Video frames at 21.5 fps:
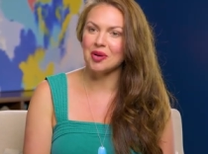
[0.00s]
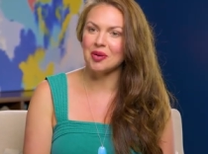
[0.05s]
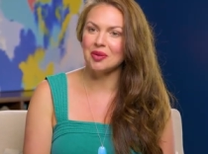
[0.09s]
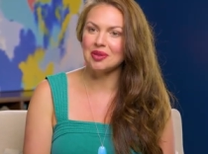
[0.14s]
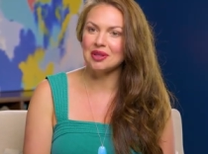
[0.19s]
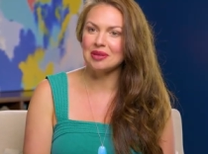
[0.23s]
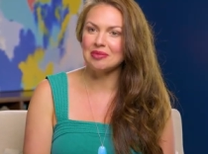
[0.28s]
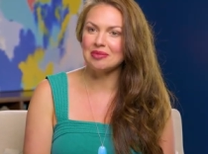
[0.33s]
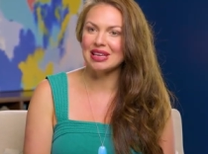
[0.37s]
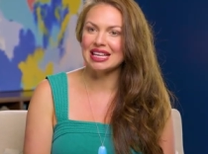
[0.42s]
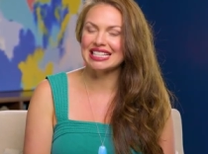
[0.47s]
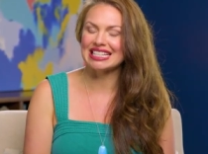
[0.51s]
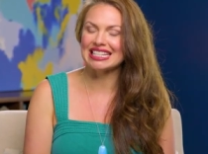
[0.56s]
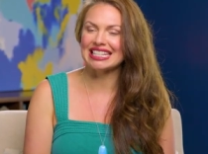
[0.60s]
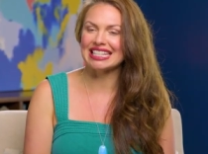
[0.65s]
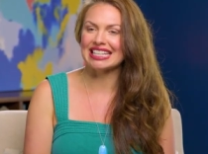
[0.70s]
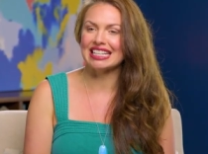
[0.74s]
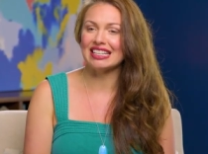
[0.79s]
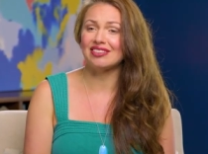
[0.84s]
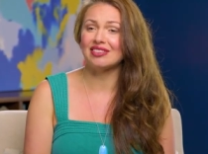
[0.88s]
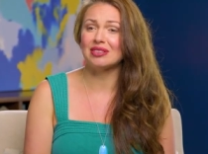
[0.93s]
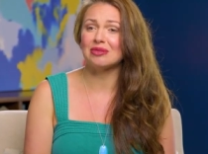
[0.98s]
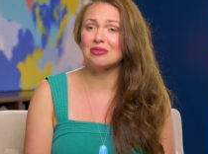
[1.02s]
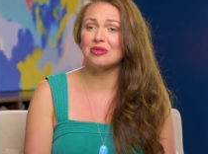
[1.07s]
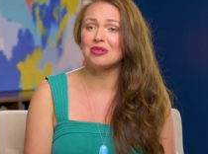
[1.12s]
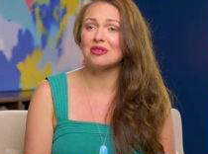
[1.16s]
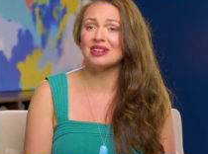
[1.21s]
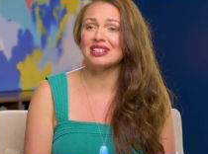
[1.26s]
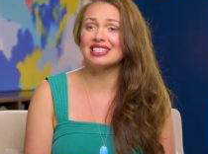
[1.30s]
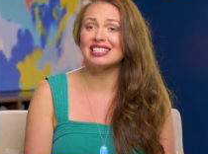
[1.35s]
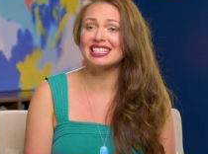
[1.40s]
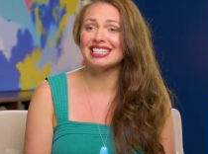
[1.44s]
only makes it even
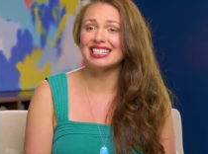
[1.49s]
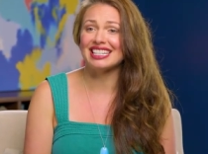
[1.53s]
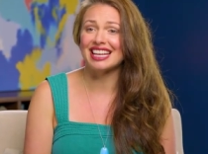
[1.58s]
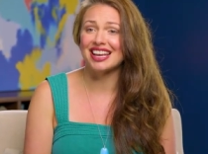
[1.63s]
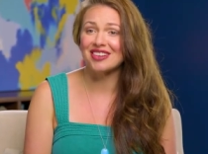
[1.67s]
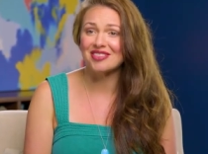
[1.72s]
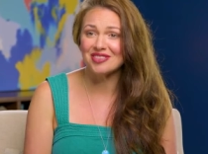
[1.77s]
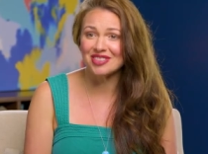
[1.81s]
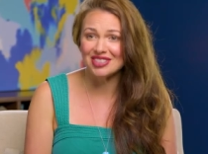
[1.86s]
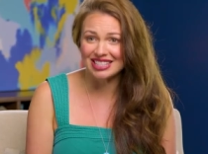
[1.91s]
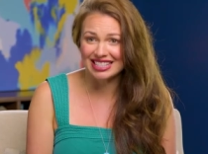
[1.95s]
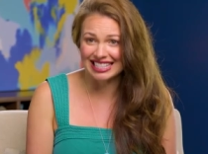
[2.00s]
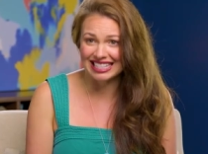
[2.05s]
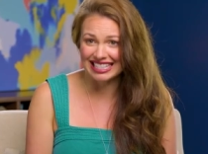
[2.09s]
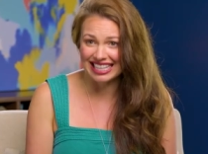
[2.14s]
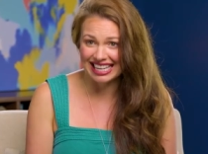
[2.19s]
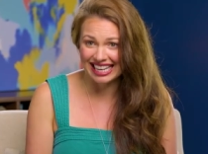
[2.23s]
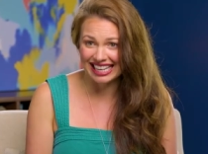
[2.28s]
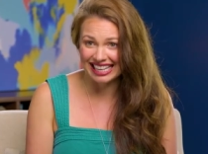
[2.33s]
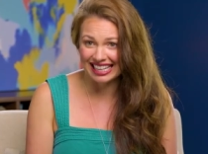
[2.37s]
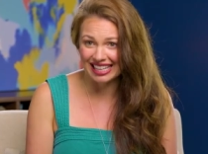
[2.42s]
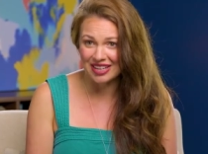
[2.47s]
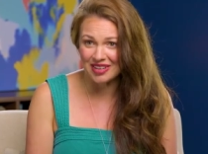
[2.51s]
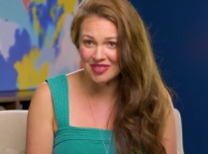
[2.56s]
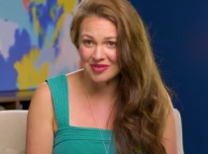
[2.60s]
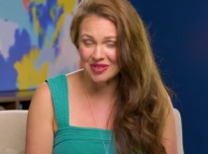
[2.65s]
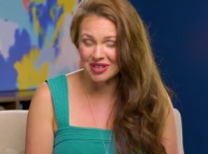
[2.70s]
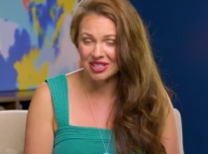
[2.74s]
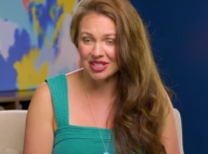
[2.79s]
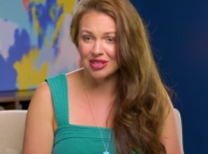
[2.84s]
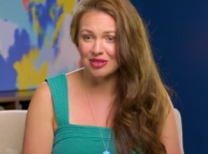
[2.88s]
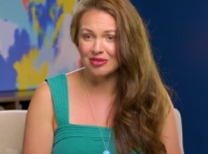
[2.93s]
more devastating
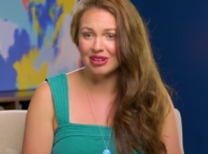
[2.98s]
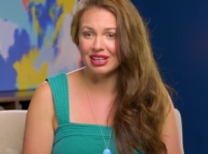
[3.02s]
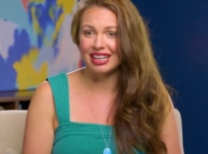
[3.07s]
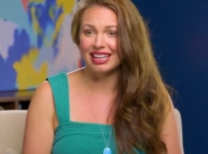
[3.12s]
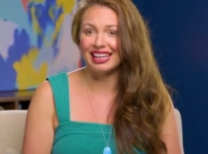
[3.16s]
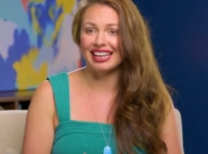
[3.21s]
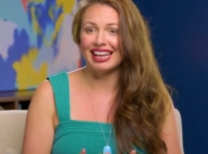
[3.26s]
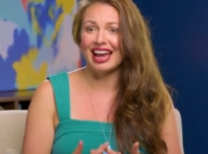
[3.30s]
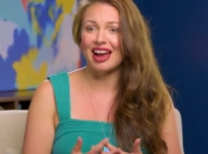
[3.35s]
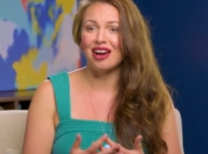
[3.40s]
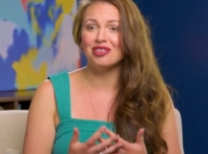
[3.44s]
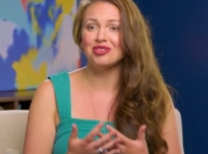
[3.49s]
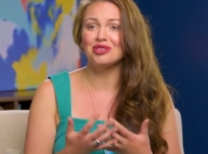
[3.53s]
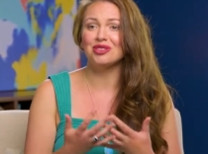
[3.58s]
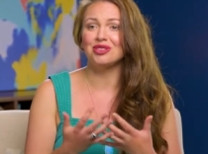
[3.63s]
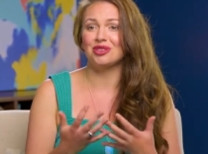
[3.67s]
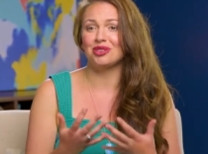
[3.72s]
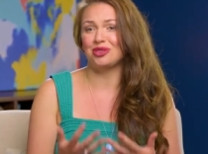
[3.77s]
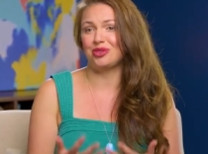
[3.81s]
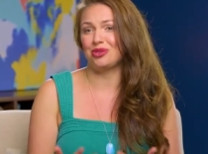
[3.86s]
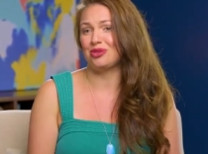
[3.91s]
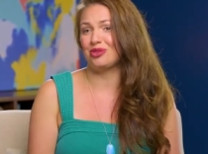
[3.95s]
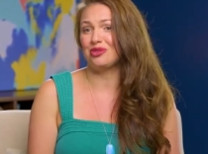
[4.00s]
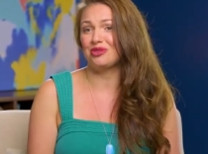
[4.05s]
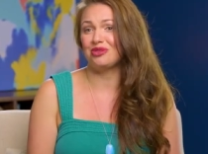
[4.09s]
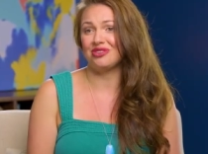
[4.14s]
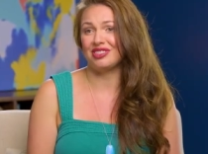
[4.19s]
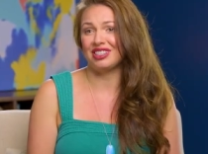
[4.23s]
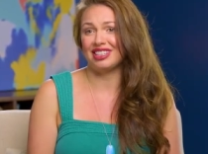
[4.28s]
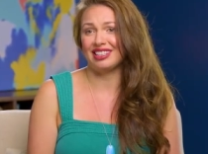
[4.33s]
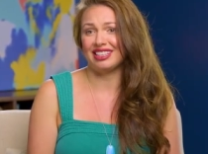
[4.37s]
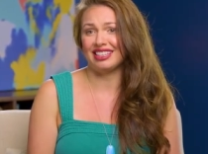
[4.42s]
when you announce your true
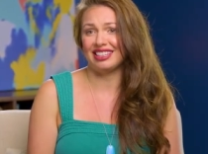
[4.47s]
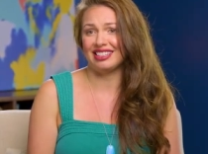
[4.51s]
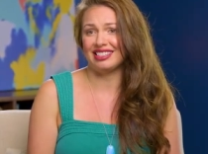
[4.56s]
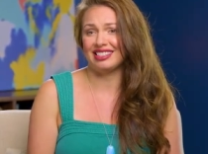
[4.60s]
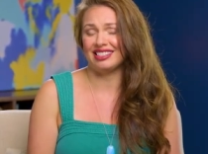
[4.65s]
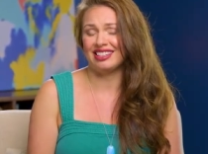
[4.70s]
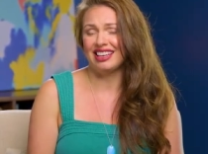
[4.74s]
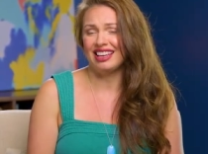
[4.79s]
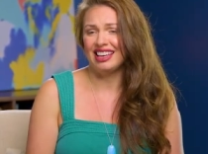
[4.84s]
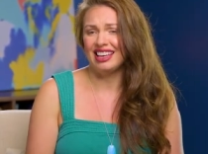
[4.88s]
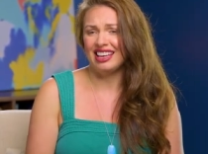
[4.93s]
feelings